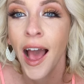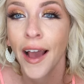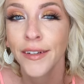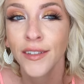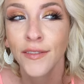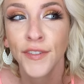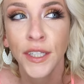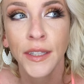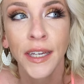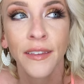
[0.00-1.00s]
I just
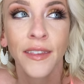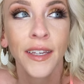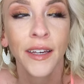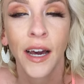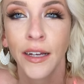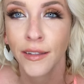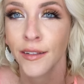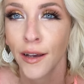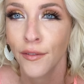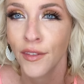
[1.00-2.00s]
feel like the cuts
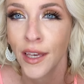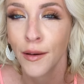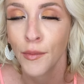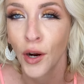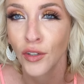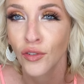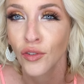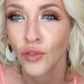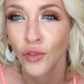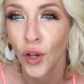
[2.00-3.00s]
of them are
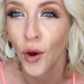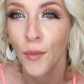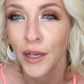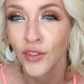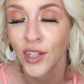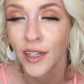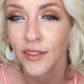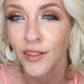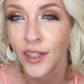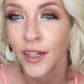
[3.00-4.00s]
so much
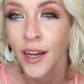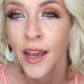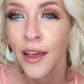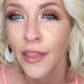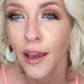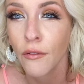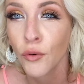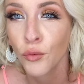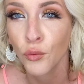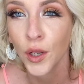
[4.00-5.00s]
nicer they have
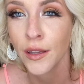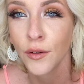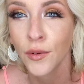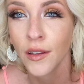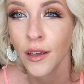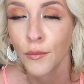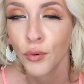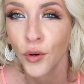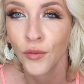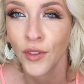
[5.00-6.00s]
really, really
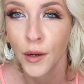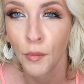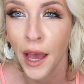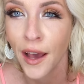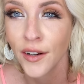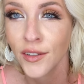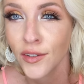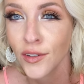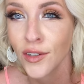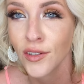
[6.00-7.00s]
improved their patterns on their